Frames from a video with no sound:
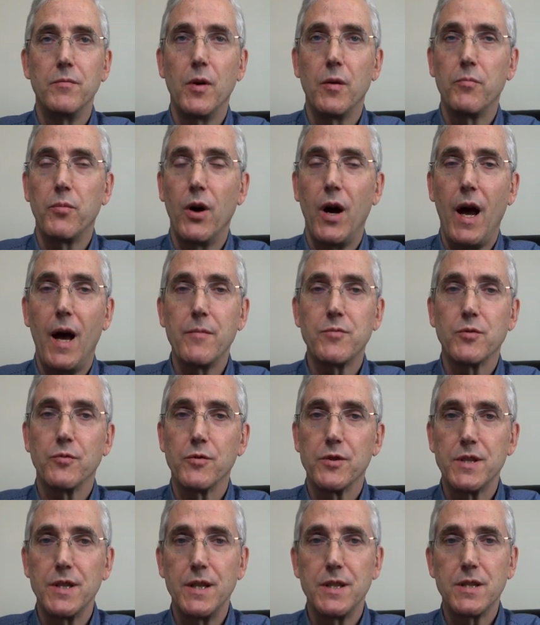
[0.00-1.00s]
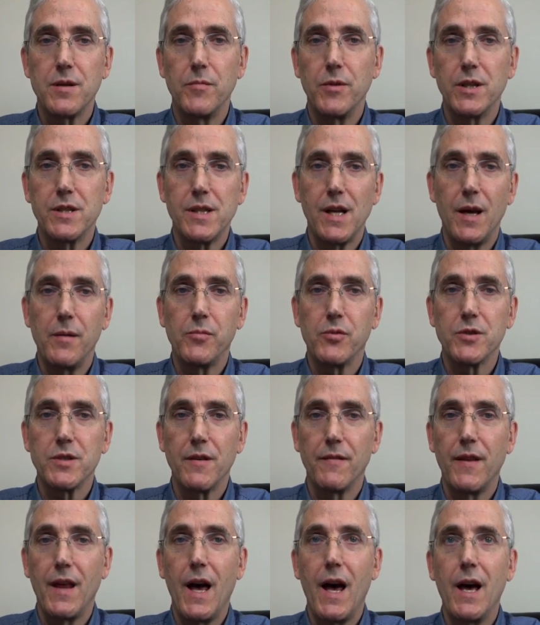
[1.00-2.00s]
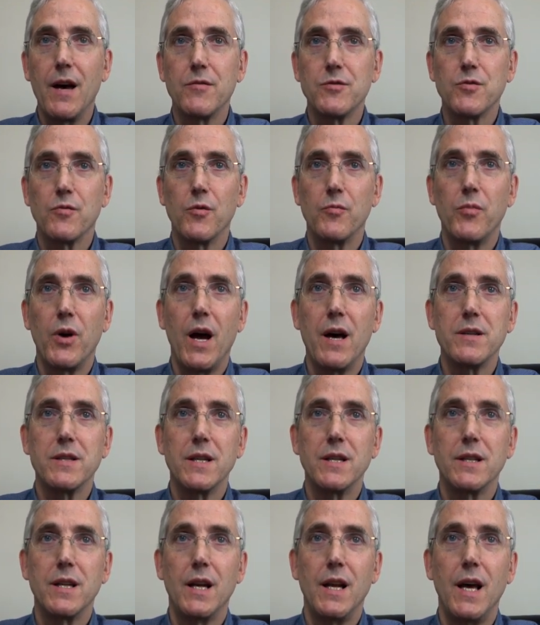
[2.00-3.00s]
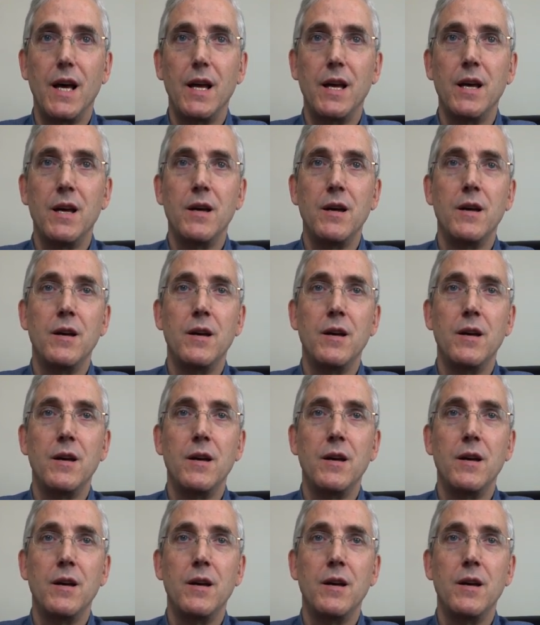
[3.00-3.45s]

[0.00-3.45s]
Perhaps we'll see some examples of that as we're browsing today.